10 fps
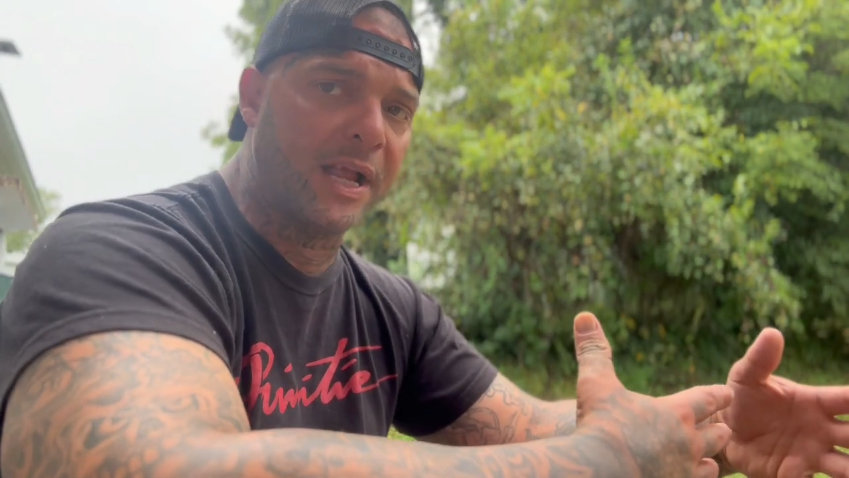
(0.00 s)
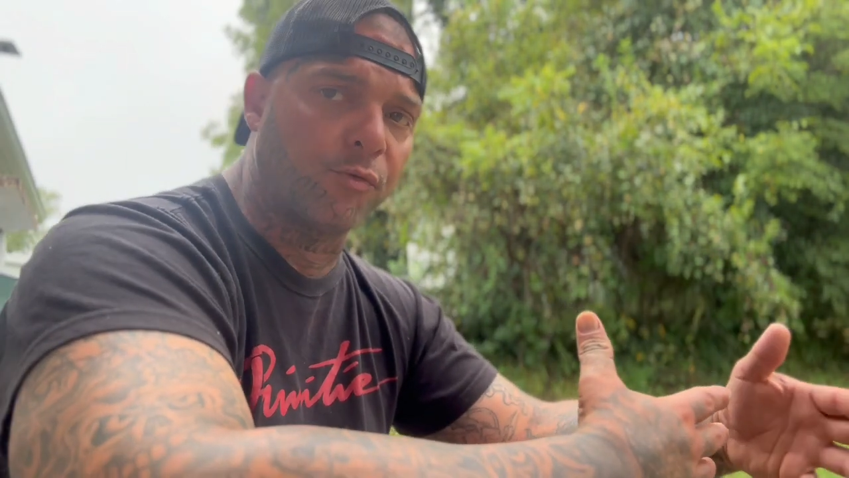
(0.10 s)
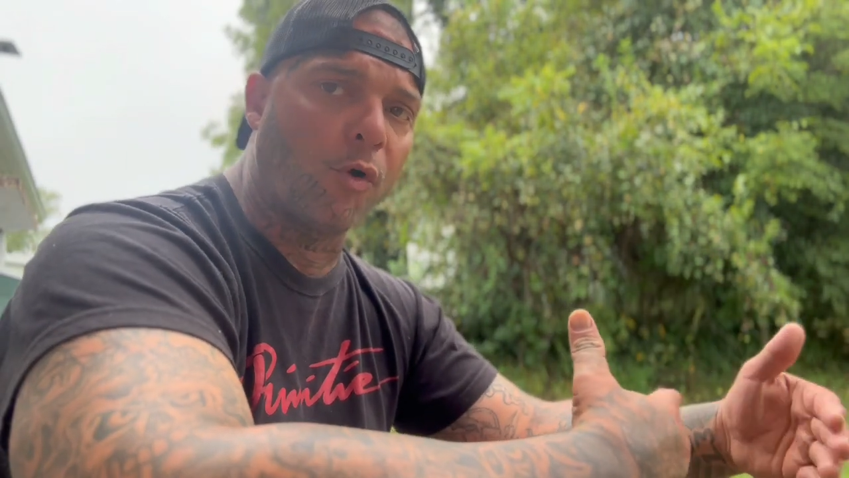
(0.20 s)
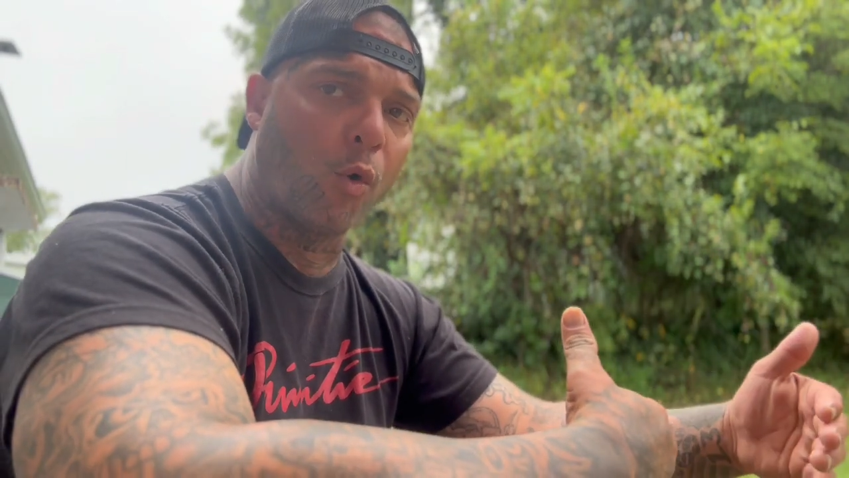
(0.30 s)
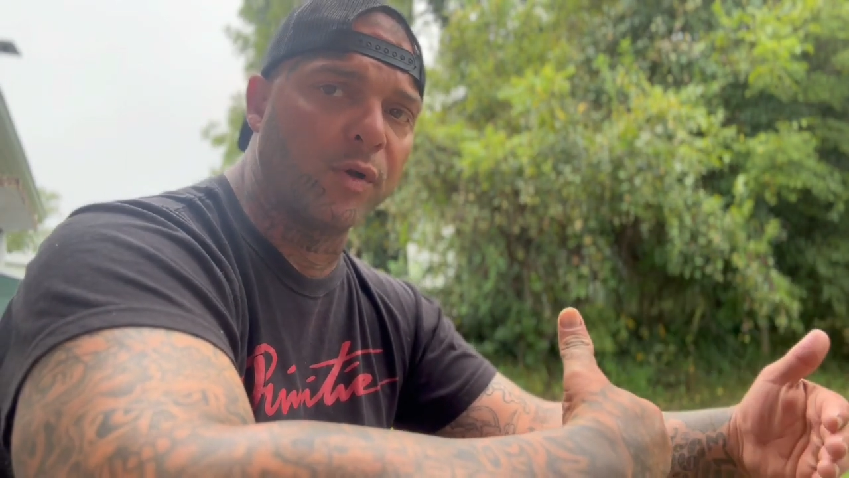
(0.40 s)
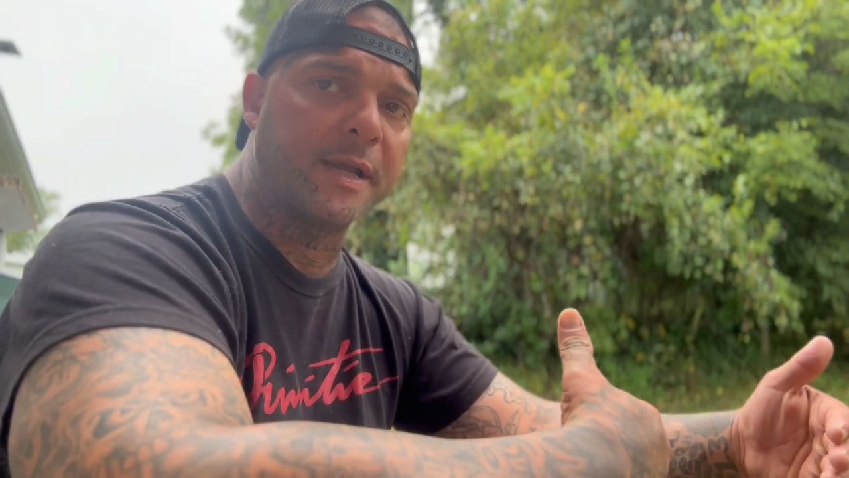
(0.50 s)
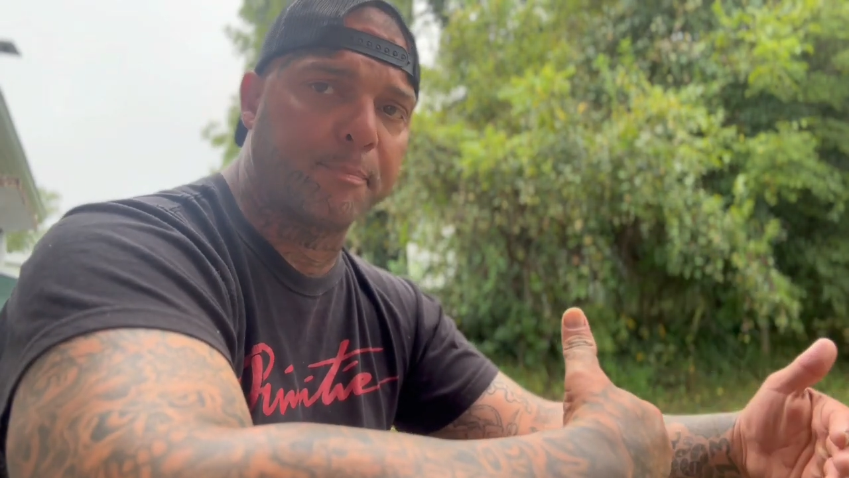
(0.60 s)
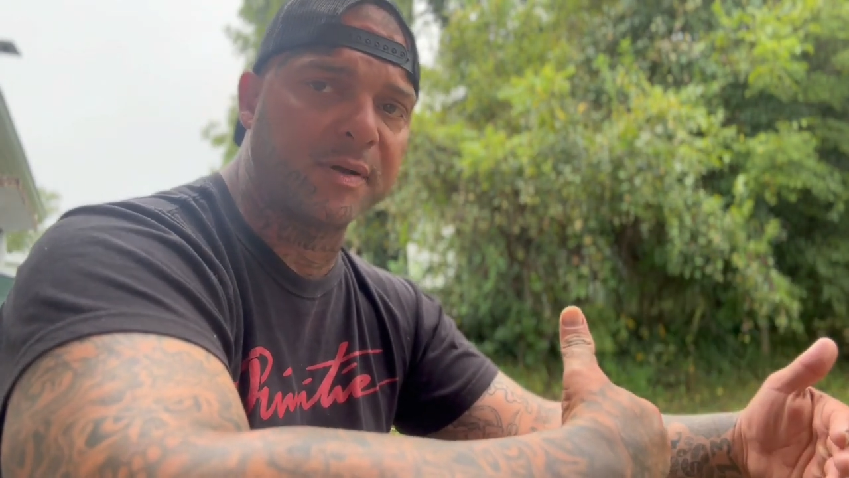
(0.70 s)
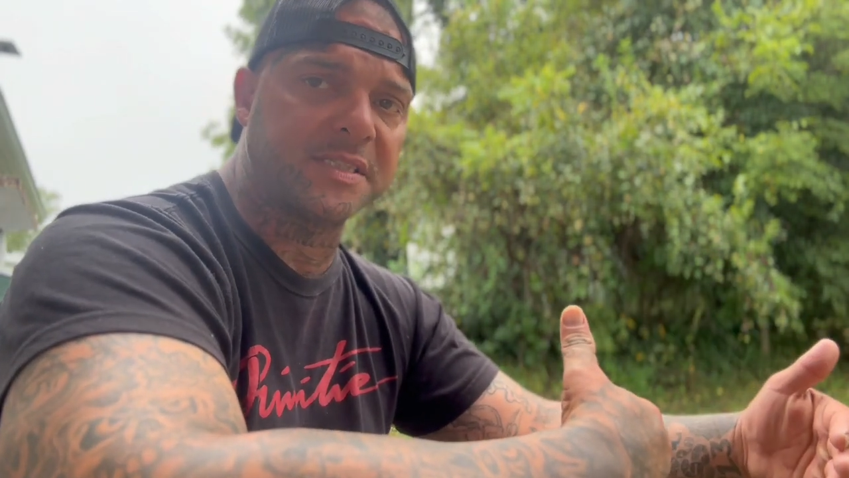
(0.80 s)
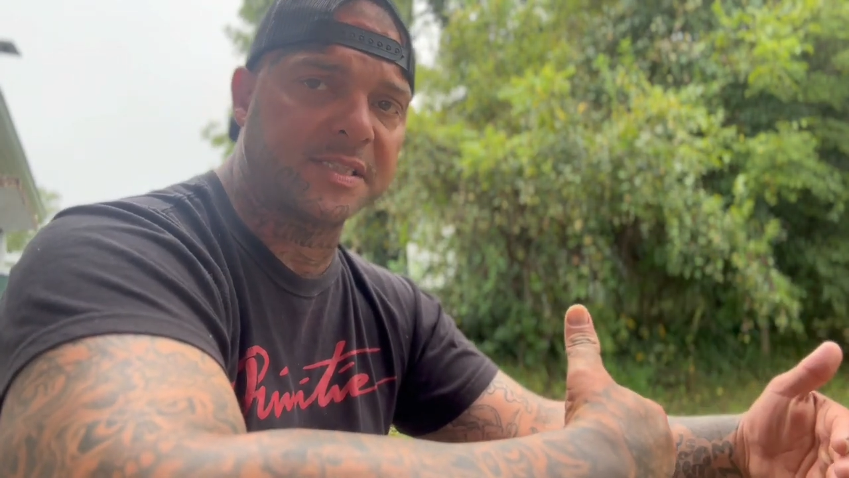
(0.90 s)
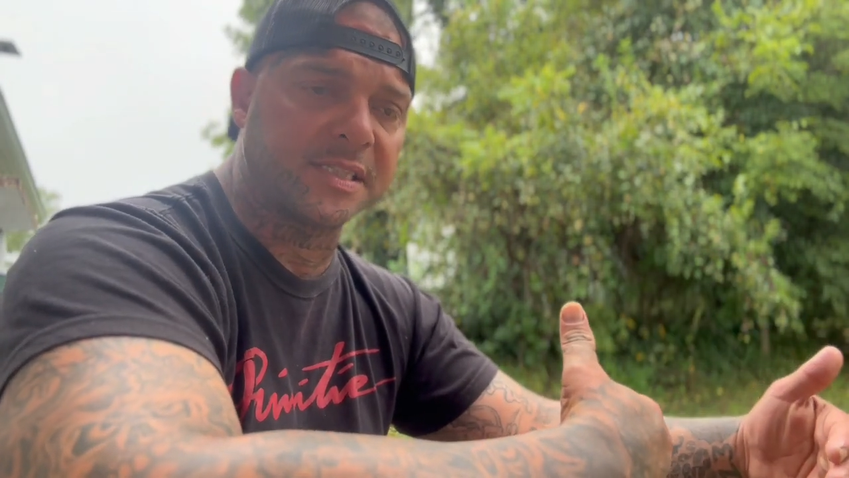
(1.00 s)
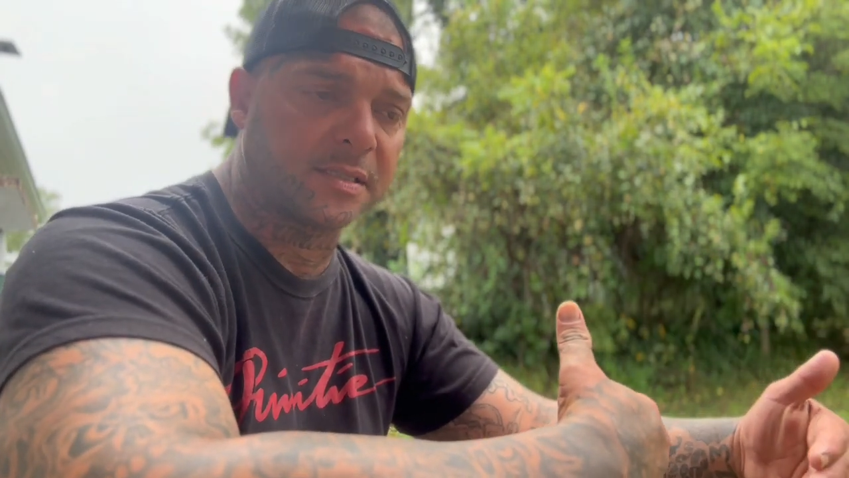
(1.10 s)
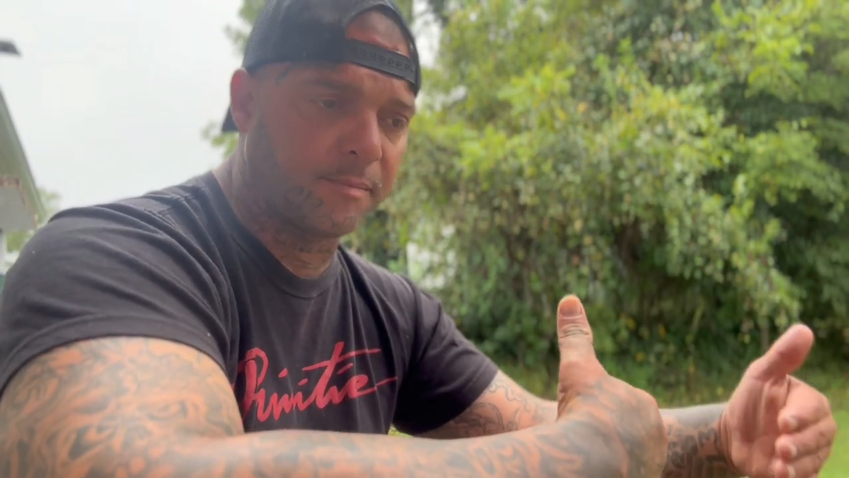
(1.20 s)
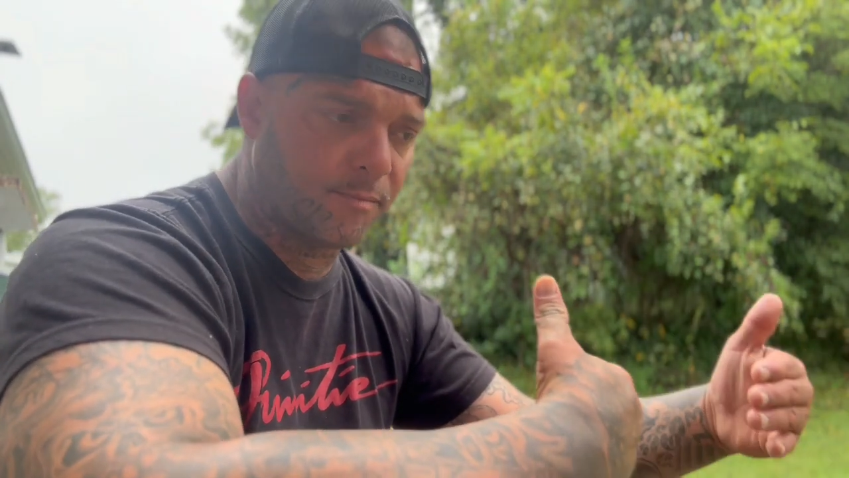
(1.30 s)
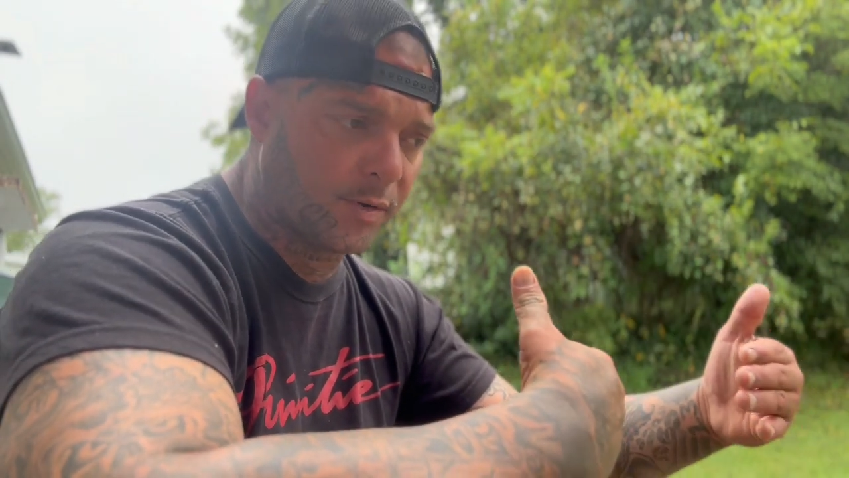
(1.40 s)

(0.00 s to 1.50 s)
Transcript: a role in the prison system.